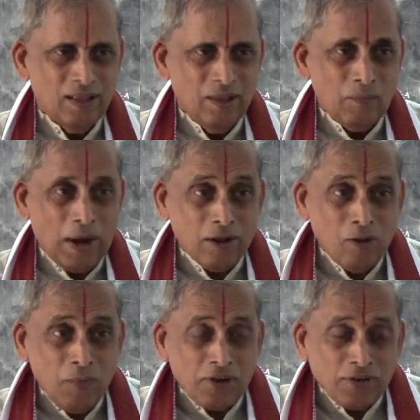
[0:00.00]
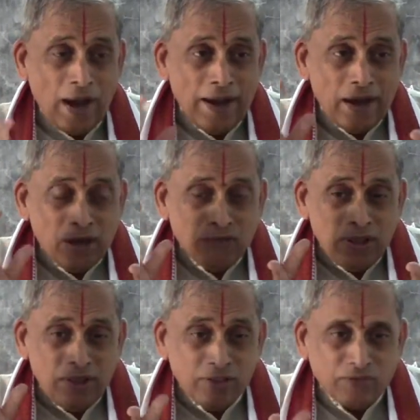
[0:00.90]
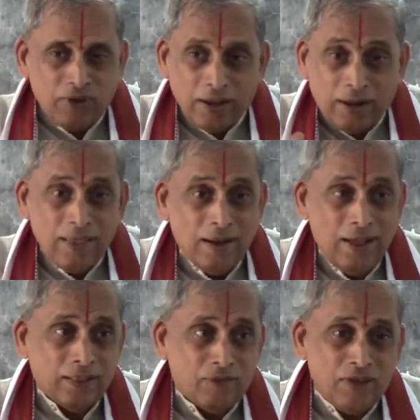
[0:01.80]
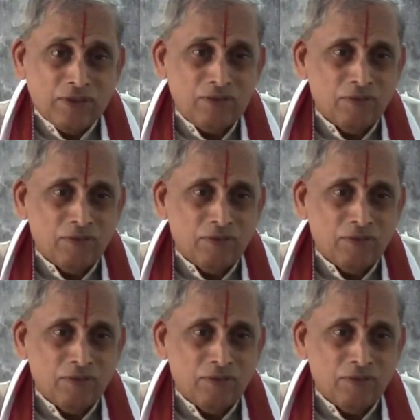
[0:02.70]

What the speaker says: But you must identify this very clearly, otherwise you